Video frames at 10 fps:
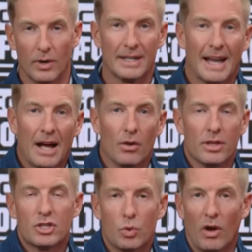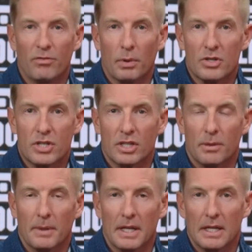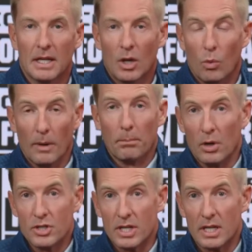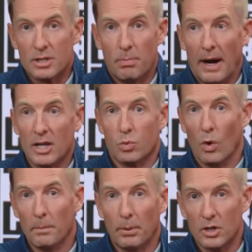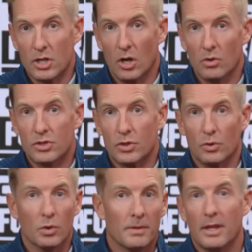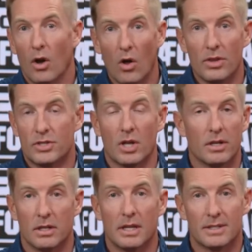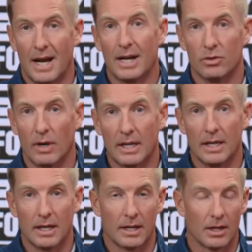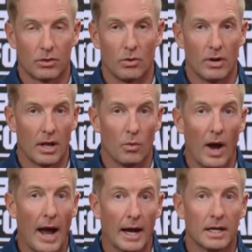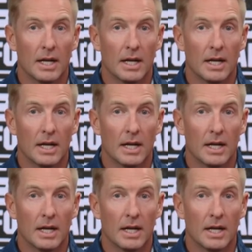Right now, this 12-person committee, one person gets biased, one person owns the room, and then all of a sudden the entire ranking can get thrown out of whack,